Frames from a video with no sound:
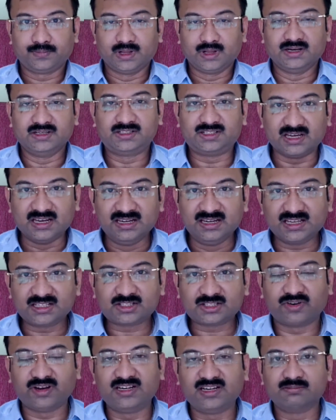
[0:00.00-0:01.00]
It is
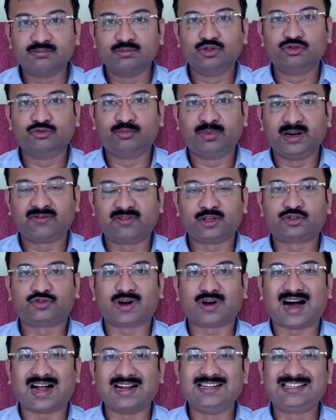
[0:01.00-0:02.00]
India's freedom movement
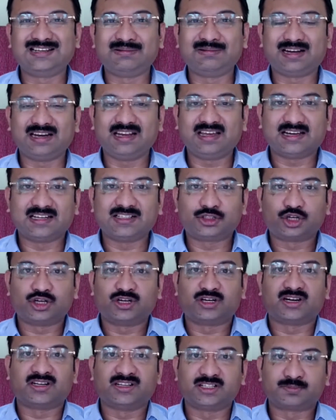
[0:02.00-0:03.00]
which ultimately
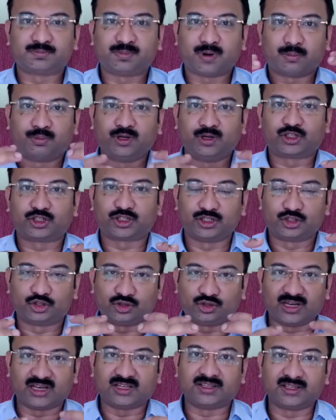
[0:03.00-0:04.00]
consolidated this population
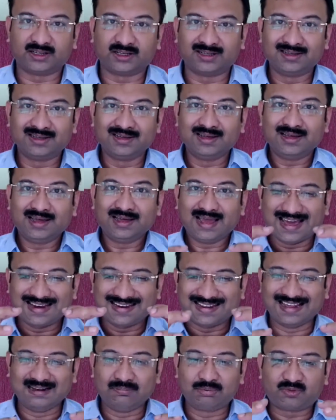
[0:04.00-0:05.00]
together and
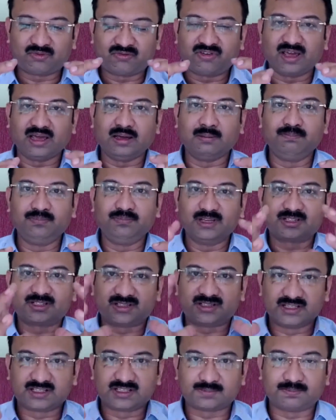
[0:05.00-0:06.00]
helped frame
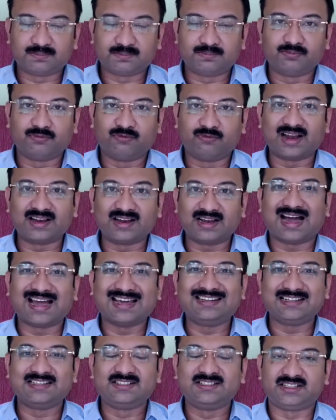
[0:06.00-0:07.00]
this one
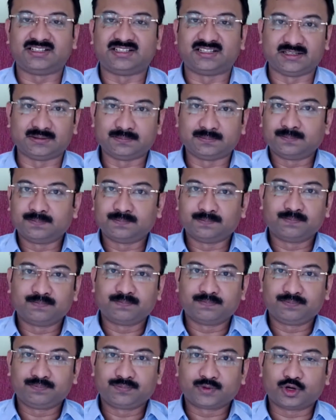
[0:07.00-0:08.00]
identity
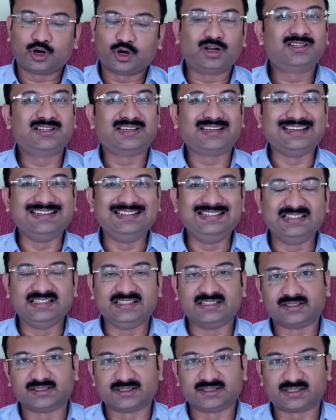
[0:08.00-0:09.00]
called
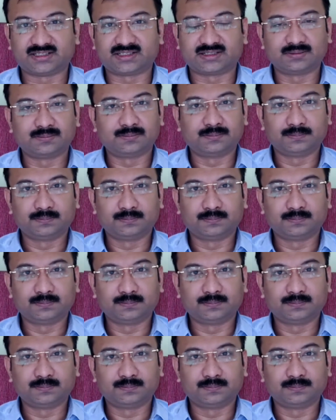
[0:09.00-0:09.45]
Indians,